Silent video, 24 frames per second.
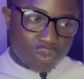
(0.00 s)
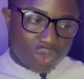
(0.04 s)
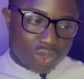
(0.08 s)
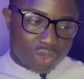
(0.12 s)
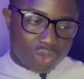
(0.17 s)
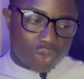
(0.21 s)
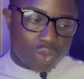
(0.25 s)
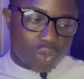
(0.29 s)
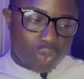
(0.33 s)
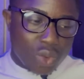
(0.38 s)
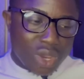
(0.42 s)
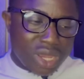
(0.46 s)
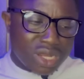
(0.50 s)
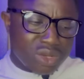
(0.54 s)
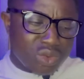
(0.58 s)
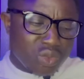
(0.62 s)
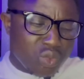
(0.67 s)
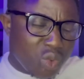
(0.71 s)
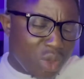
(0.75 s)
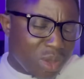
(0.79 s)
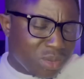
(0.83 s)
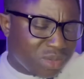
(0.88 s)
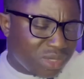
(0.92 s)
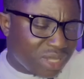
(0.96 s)
So where the
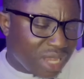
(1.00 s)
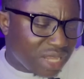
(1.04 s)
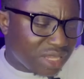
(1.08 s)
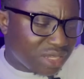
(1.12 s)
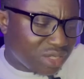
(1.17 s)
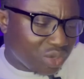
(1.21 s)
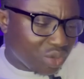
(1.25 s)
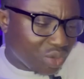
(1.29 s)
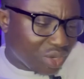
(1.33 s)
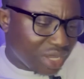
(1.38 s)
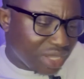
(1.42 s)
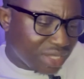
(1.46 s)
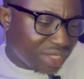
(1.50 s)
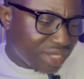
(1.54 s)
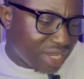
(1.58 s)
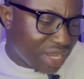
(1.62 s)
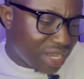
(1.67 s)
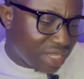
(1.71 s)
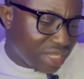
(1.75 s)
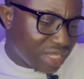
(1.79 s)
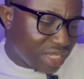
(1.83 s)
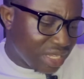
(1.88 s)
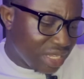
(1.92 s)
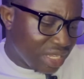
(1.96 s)
website is
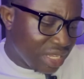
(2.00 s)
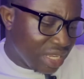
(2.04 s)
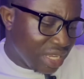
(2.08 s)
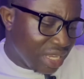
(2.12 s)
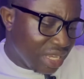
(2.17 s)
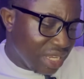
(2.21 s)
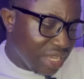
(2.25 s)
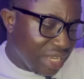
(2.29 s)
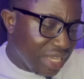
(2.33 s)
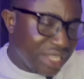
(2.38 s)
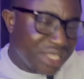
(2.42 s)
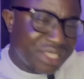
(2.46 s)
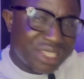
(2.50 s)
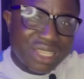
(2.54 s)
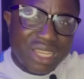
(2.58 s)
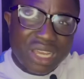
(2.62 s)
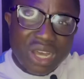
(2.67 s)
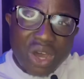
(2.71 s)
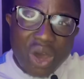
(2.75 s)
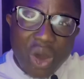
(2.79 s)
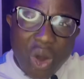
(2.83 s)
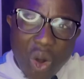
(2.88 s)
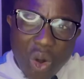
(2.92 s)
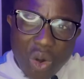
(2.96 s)
located, it's
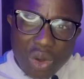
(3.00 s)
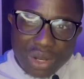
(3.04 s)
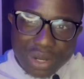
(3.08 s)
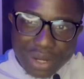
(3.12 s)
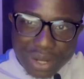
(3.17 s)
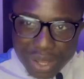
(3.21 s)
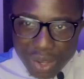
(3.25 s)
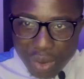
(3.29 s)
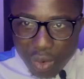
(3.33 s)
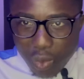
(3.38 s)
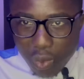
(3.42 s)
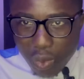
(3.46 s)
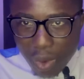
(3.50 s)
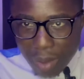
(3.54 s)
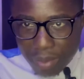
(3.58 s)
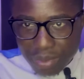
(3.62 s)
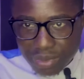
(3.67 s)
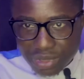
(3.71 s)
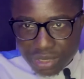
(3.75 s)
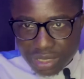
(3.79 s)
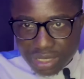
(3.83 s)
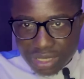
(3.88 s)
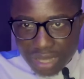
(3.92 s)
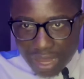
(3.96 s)
on a web
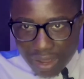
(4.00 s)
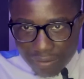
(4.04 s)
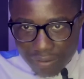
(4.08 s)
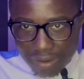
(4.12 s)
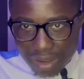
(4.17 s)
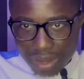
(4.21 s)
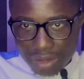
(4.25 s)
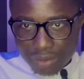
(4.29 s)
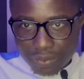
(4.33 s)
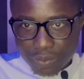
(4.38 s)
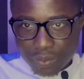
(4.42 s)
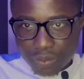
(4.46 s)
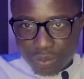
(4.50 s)
server.